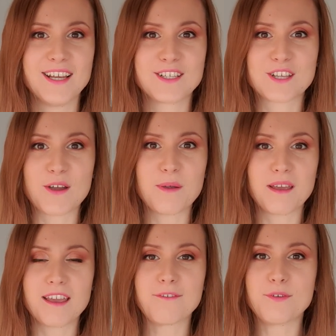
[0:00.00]
So
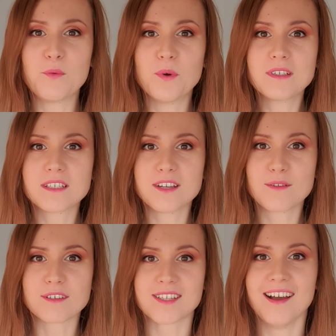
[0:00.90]
if you want to know
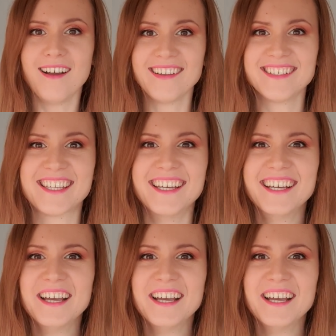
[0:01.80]
the signs,